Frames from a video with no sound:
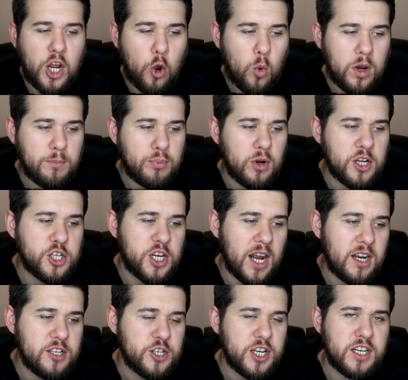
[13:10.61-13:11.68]
No one put a
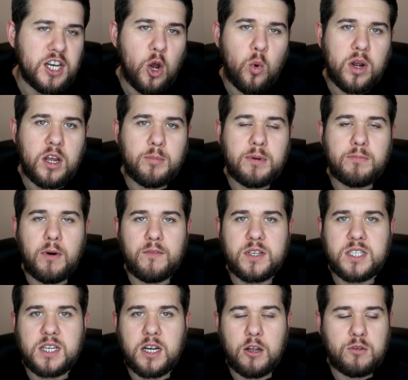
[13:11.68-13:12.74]
challenge in. No one could be
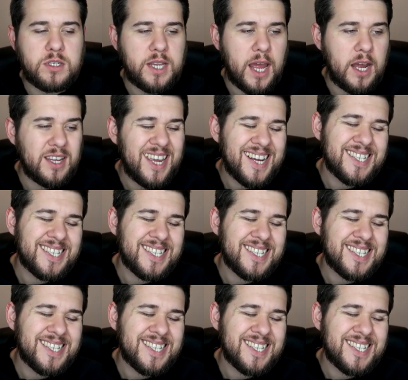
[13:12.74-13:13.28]
bothered to close down.